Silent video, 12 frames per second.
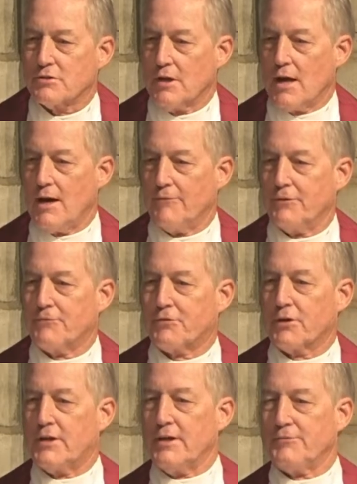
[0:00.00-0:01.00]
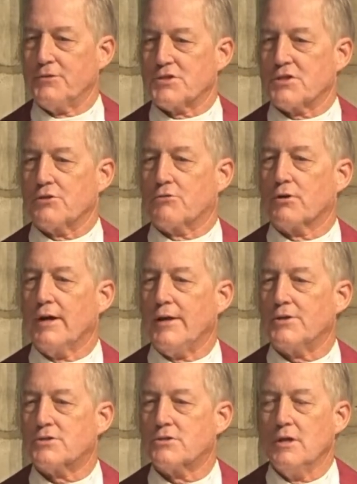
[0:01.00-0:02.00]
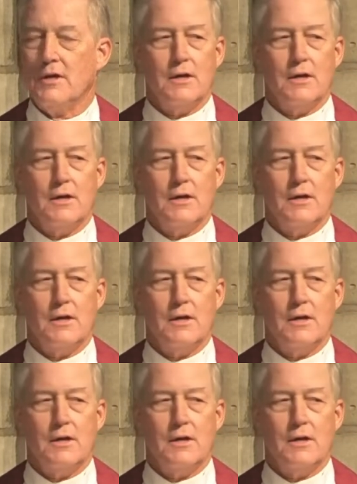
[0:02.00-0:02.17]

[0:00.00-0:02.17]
love and forgiveness and grace